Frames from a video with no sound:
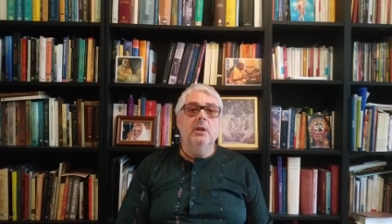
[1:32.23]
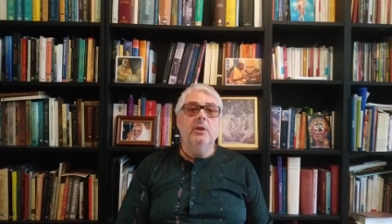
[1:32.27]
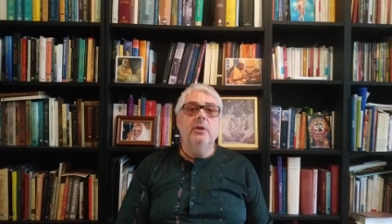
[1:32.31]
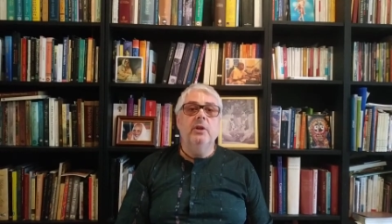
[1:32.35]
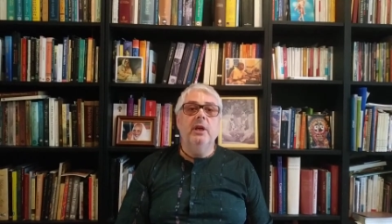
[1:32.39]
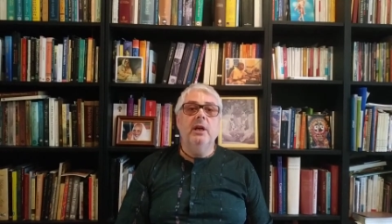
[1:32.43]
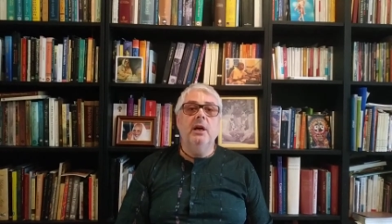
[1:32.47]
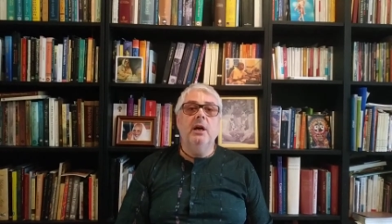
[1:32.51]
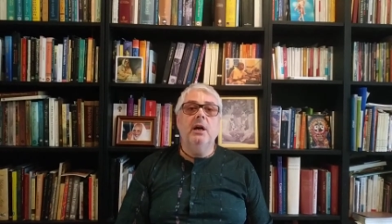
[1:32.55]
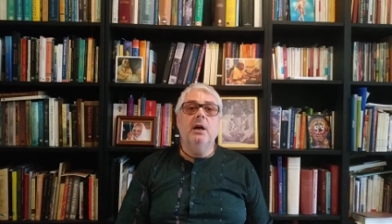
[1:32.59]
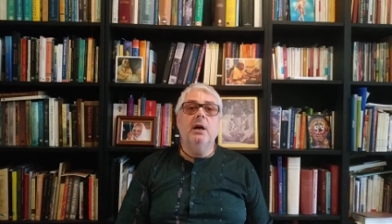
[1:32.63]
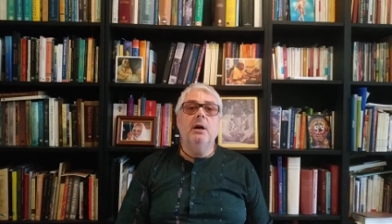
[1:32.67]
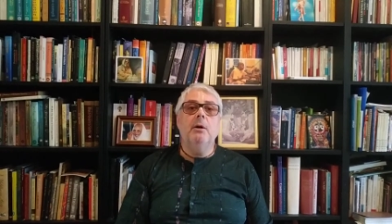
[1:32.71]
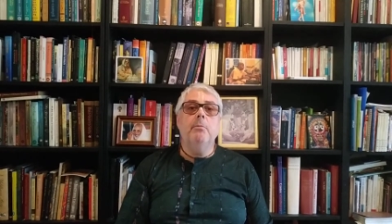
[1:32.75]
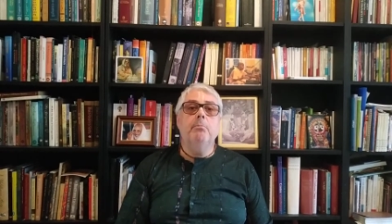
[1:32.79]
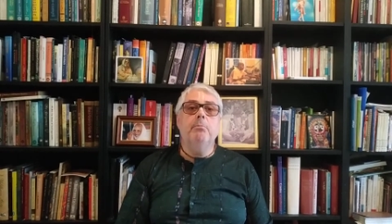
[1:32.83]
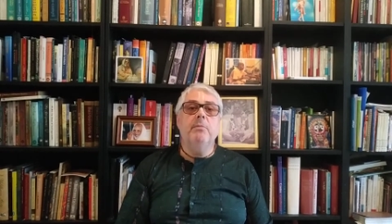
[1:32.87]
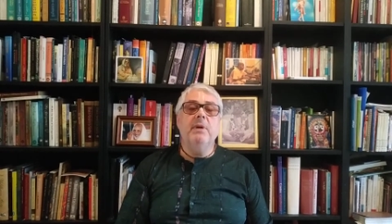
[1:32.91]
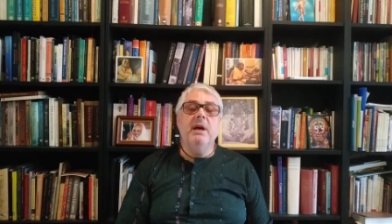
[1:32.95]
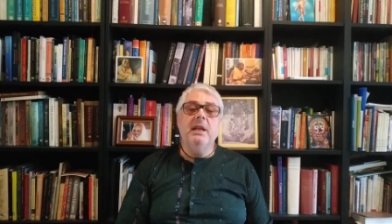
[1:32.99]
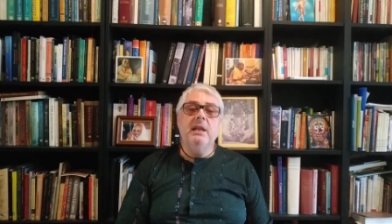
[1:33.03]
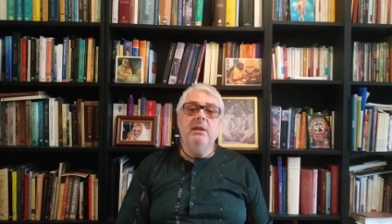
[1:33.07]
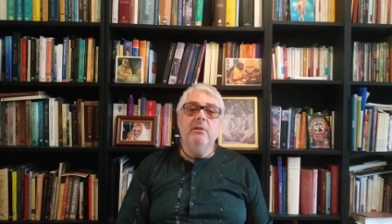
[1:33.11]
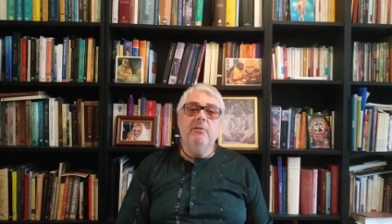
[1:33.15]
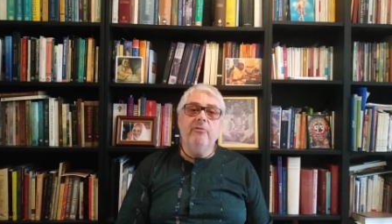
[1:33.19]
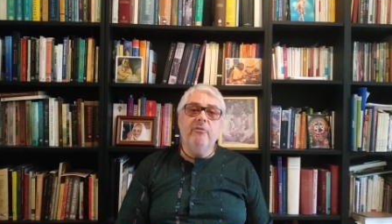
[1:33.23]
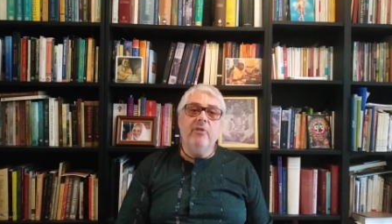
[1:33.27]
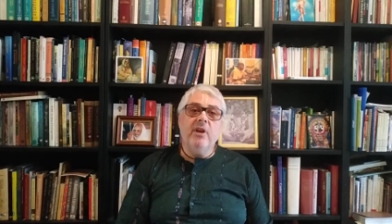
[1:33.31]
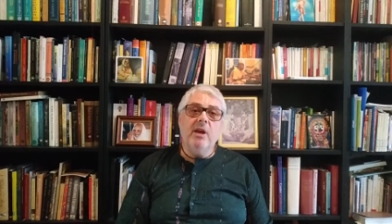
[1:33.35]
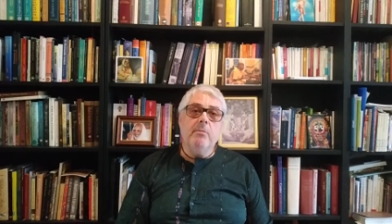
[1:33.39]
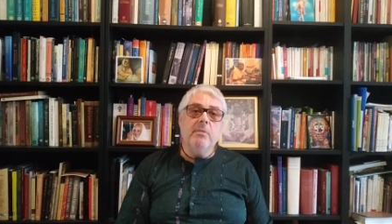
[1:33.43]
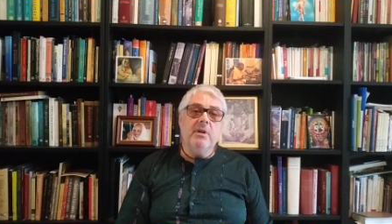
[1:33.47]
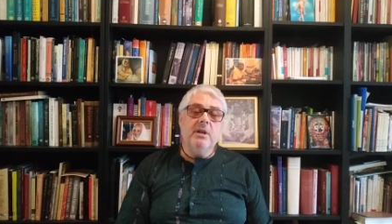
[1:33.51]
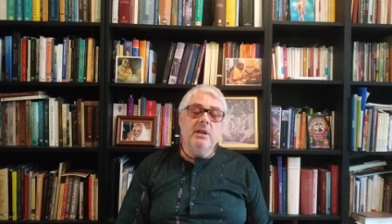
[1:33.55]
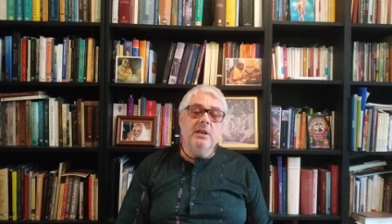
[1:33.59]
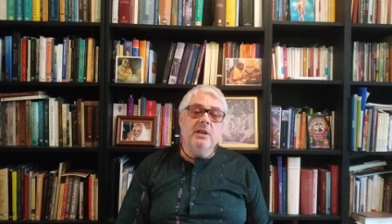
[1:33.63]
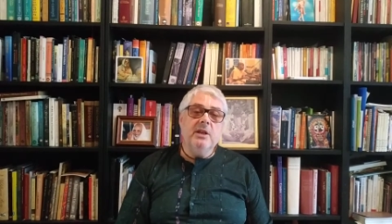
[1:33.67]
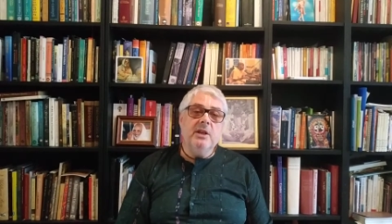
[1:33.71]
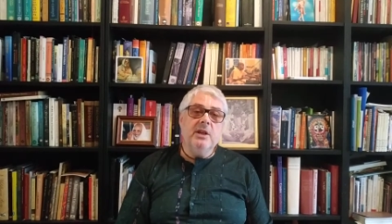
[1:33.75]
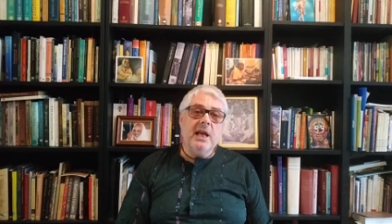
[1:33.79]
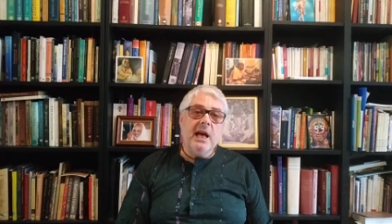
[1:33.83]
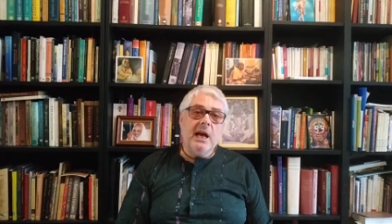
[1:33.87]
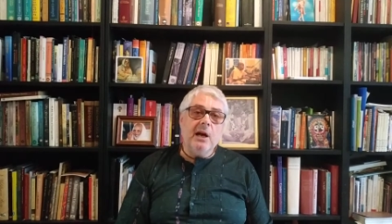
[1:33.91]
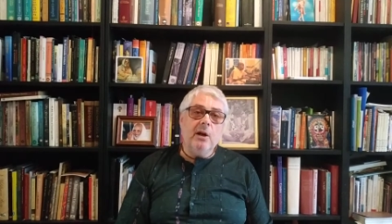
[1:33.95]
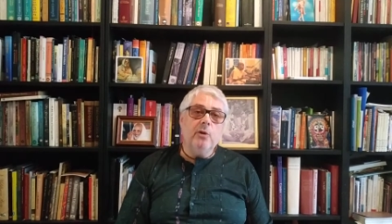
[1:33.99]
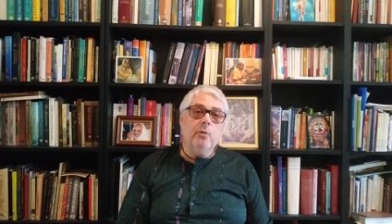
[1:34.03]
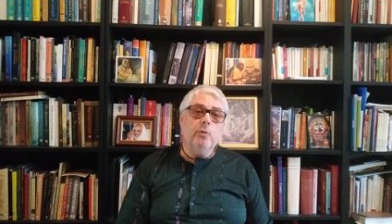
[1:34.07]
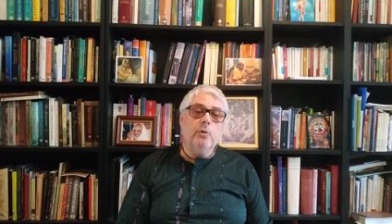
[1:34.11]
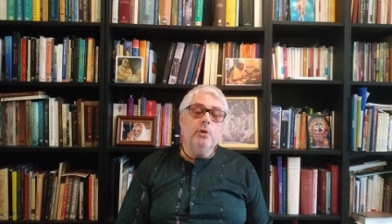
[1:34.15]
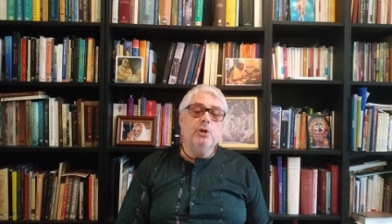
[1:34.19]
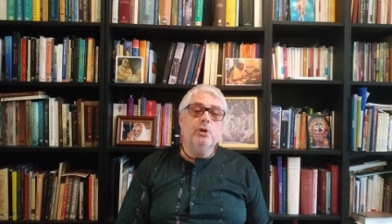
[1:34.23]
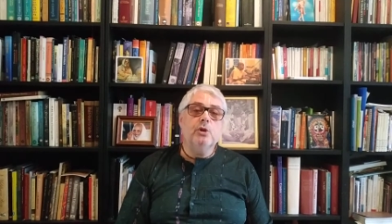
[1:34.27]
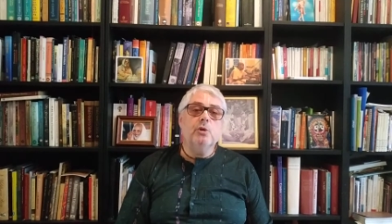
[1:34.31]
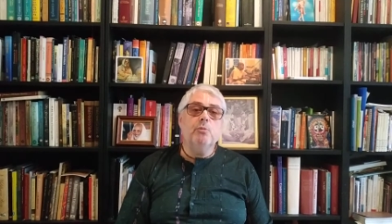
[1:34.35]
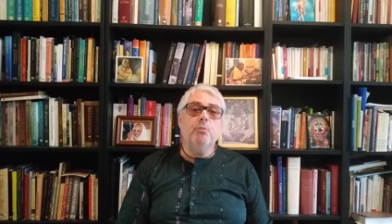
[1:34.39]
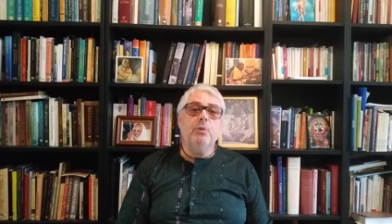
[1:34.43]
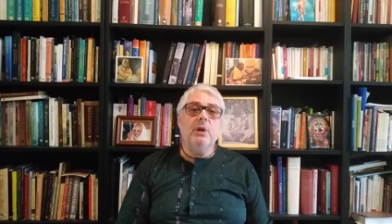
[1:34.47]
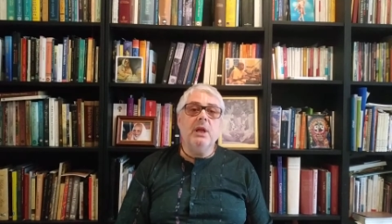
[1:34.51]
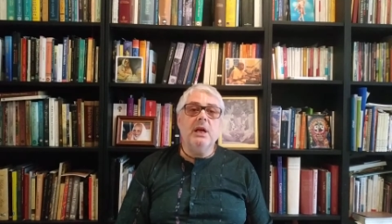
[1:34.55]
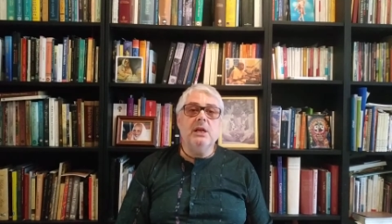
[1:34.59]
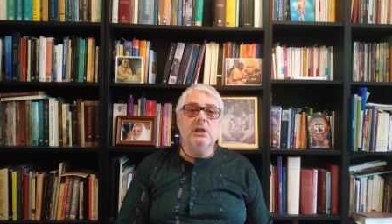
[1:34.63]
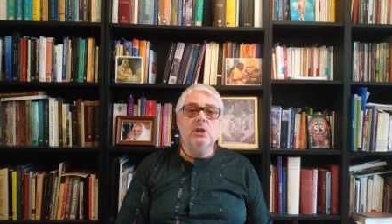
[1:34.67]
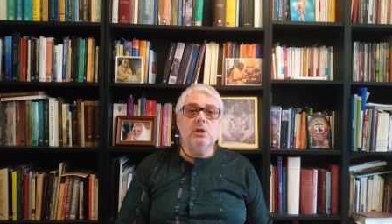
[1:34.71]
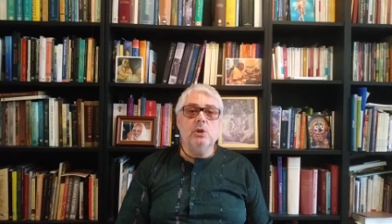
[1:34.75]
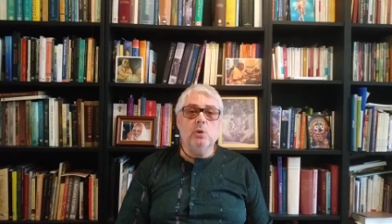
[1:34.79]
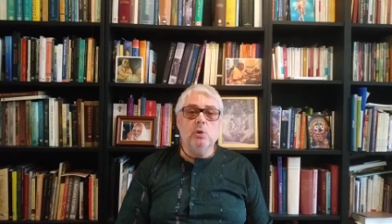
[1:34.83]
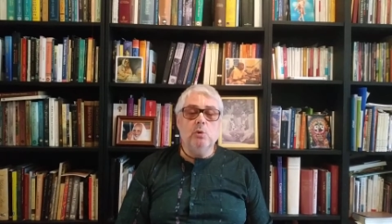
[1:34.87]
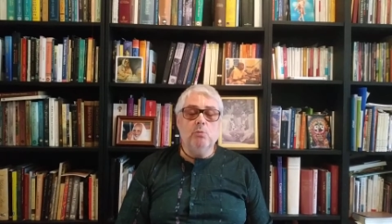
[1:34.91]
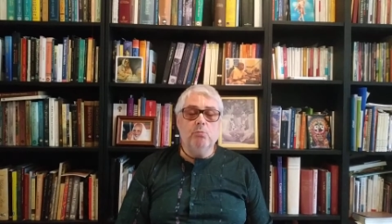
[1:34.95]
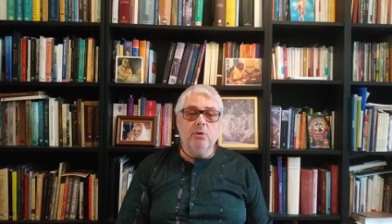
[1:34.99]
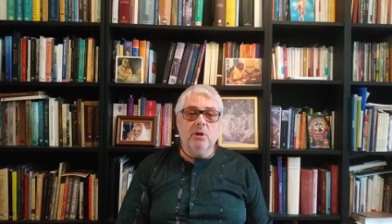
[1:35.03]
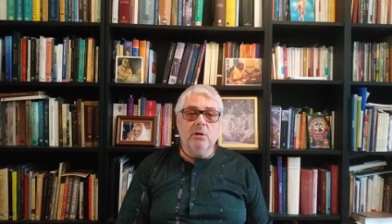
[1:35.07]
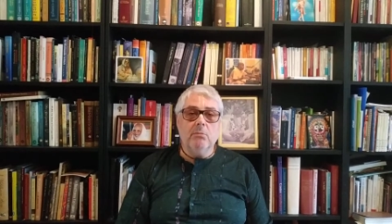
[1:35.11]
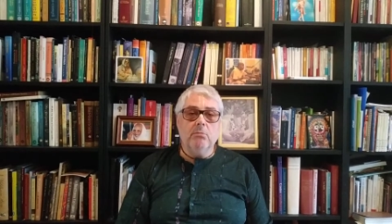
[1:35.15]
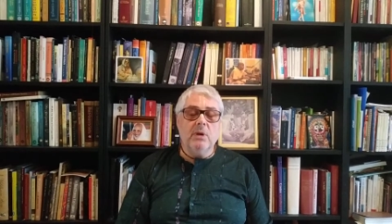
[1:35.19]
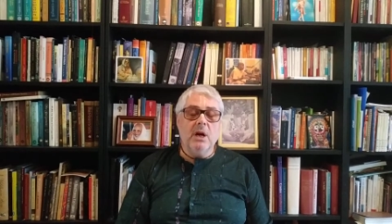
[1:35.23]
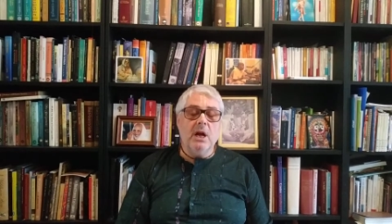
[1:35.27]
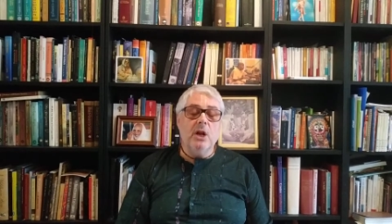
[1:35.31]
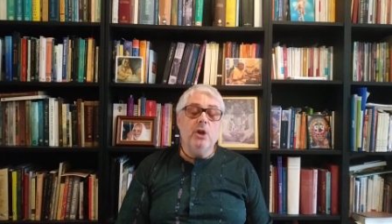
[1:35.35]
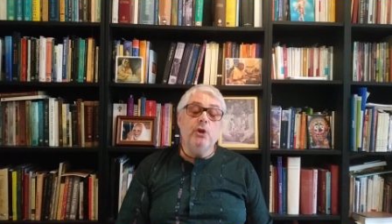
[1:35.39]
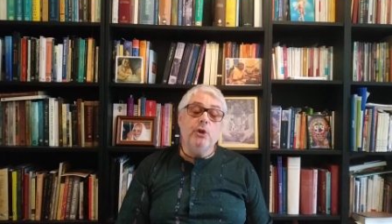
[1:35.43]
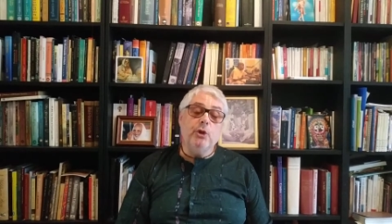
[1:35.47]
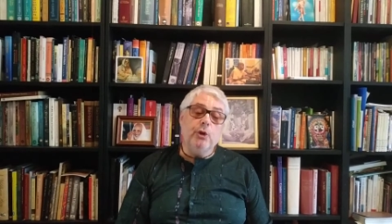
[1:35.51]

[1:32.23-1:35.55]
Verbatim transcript: There are many feminine nouns which applies to Brahman.